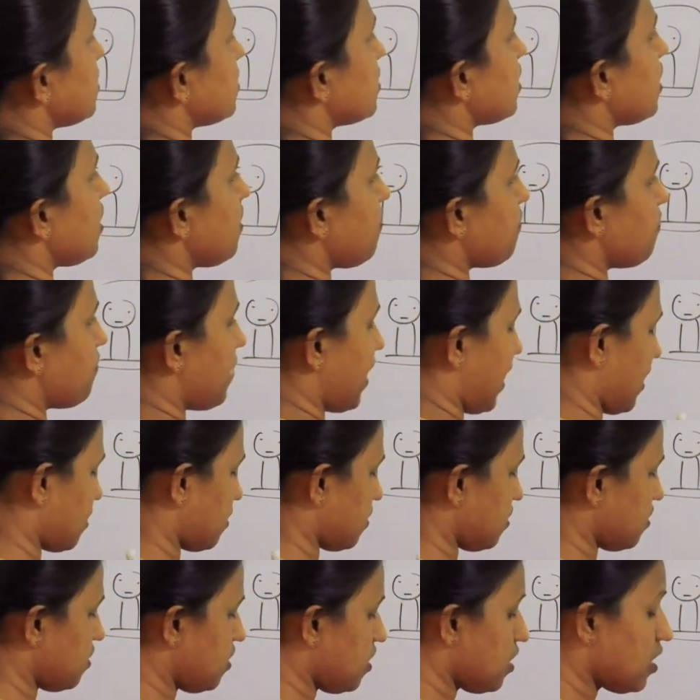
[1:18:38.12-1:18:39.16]
in the
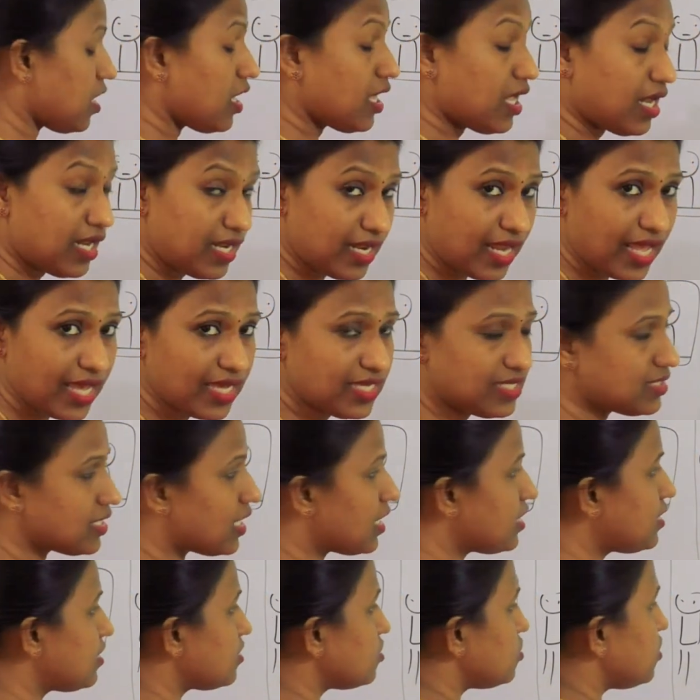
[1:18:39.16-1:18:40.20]
back. Like
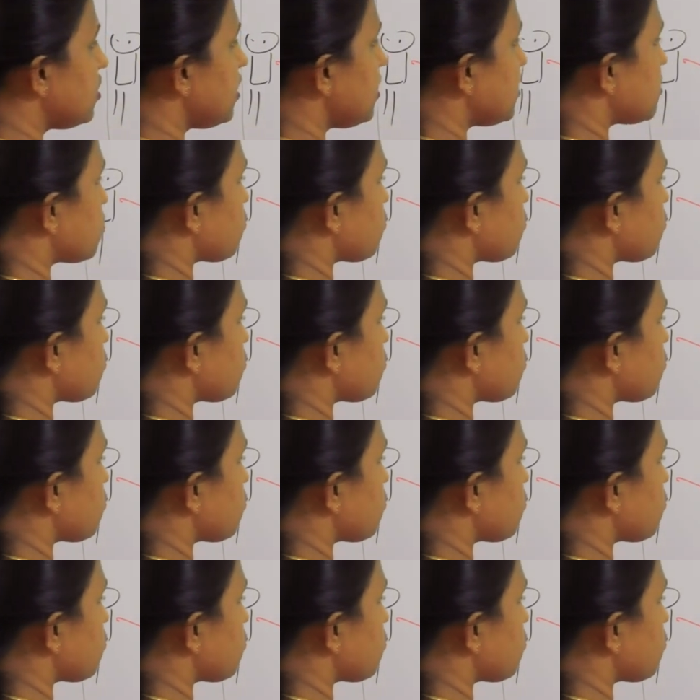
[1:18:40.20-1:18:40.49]
that, these